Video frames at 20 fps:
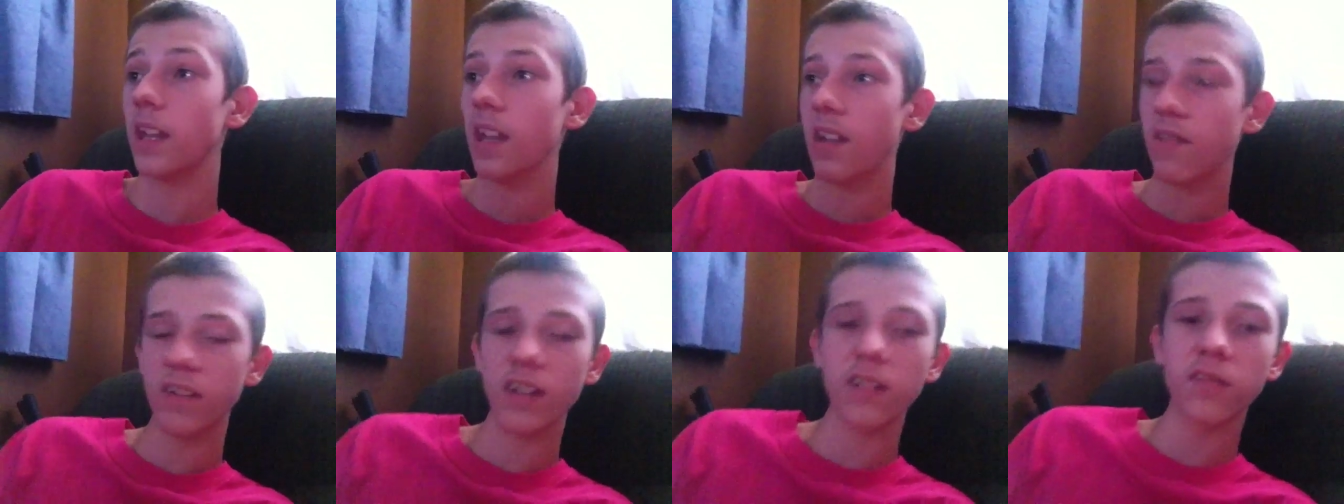
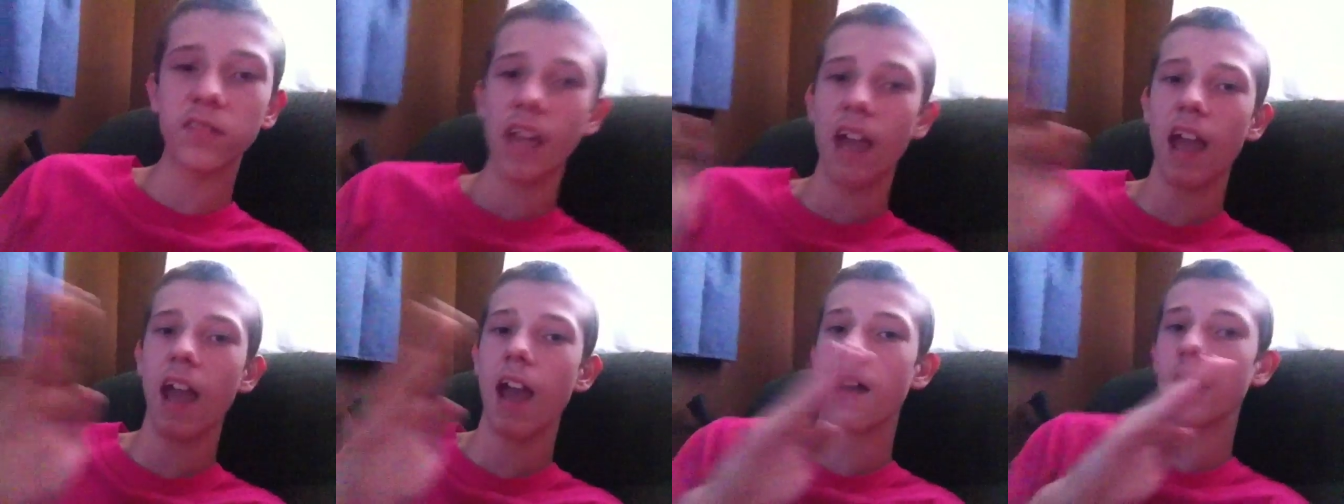even if
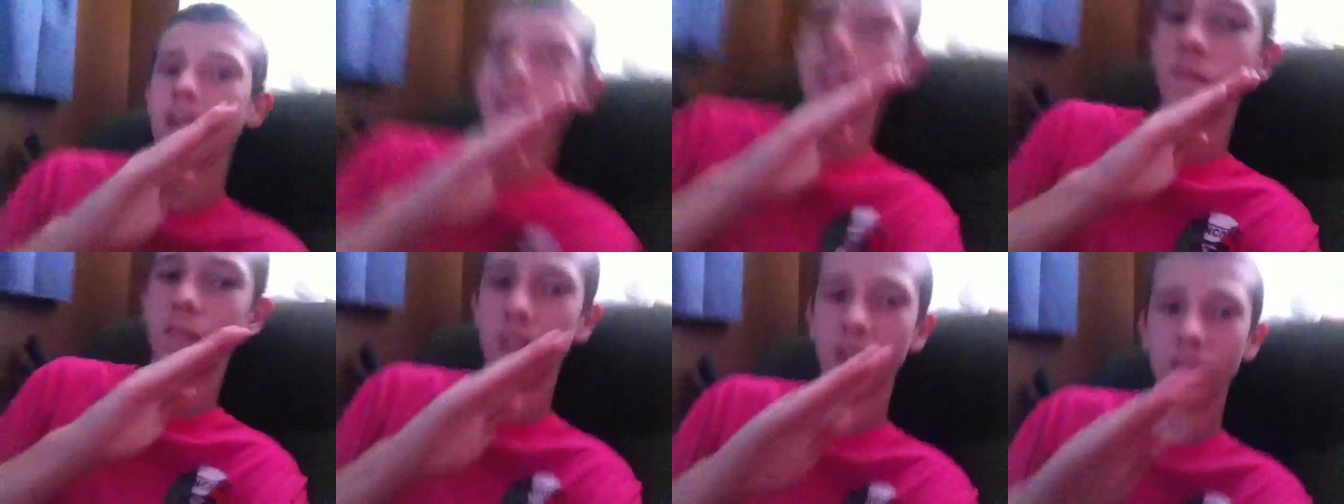they have,
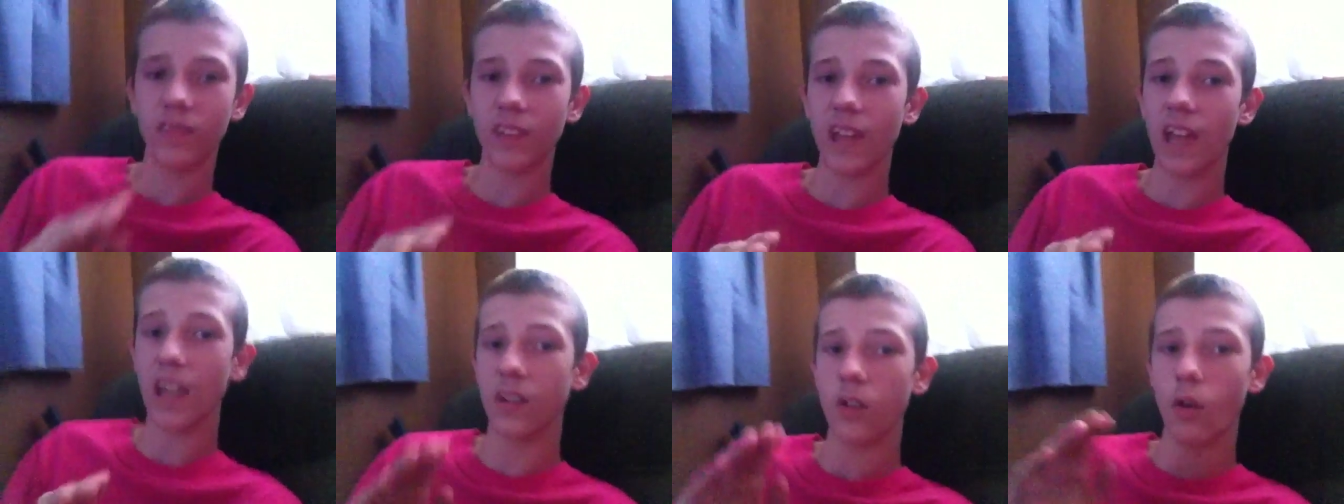even if
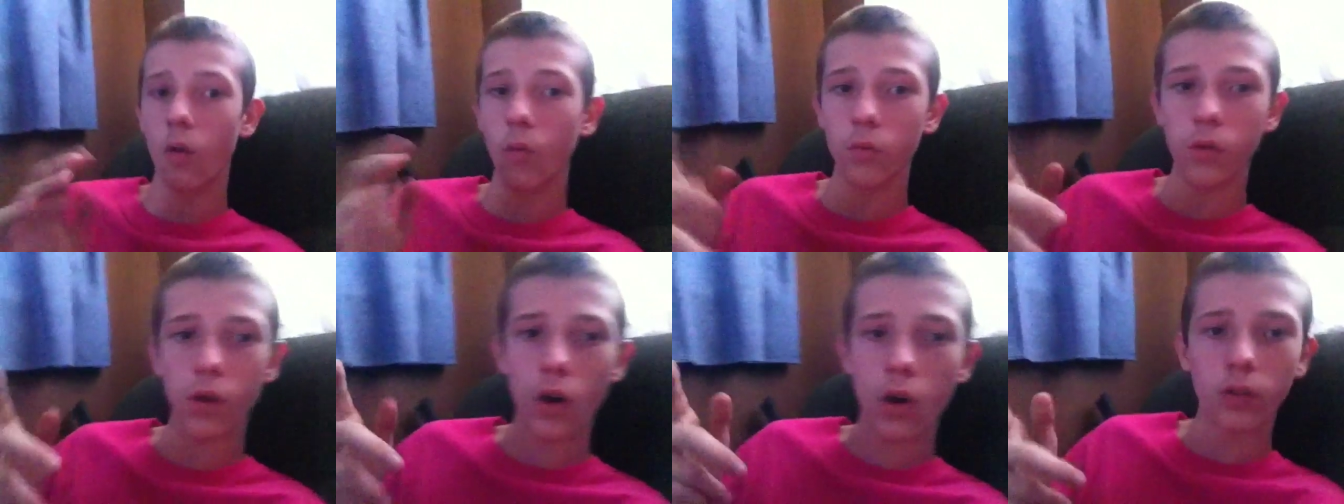they
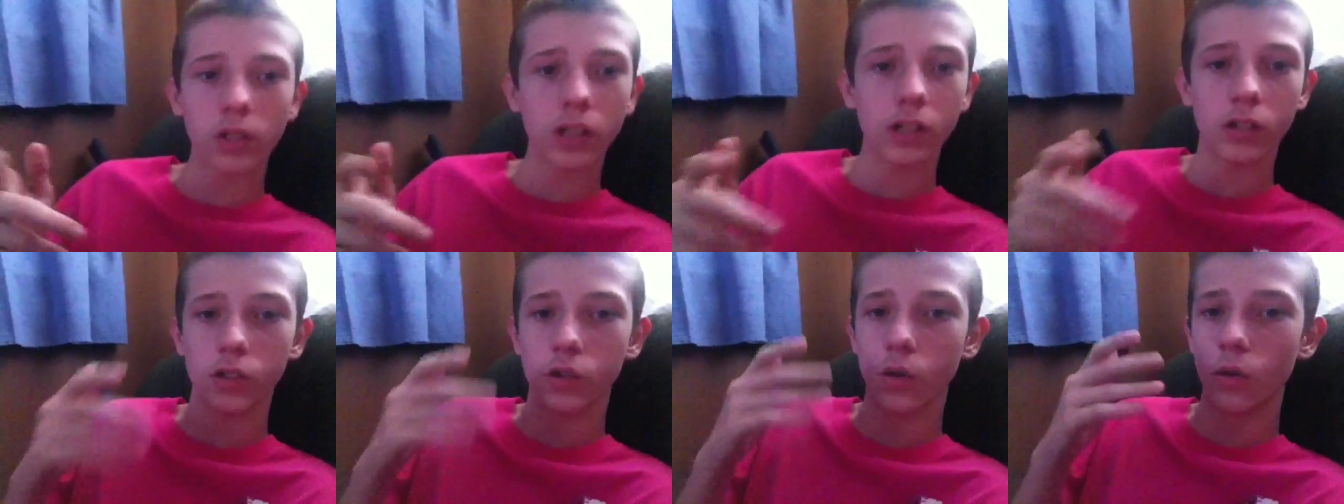don't know
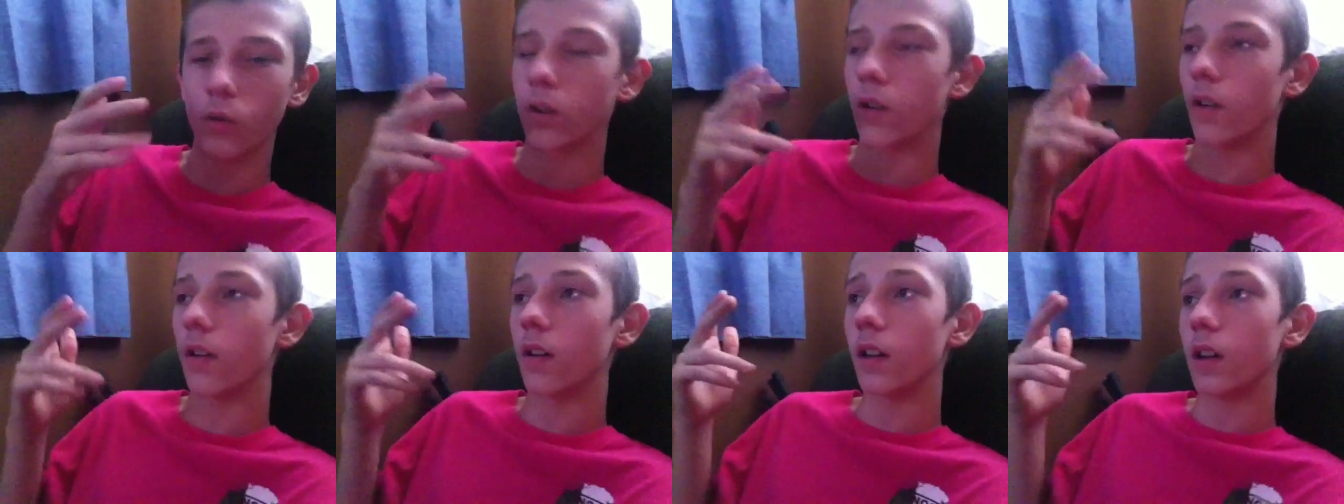that you're
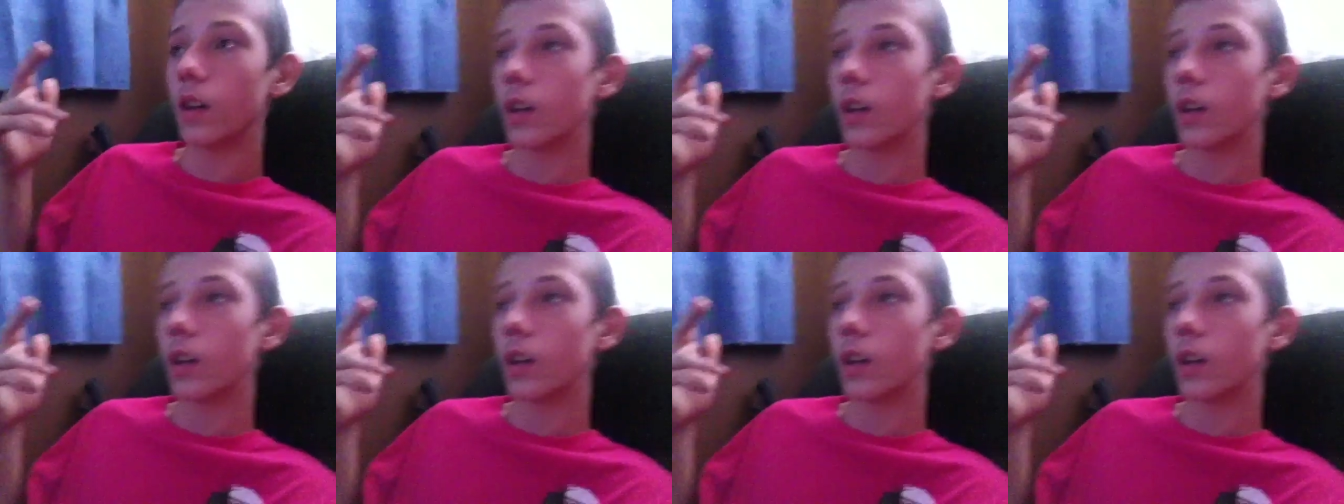doing it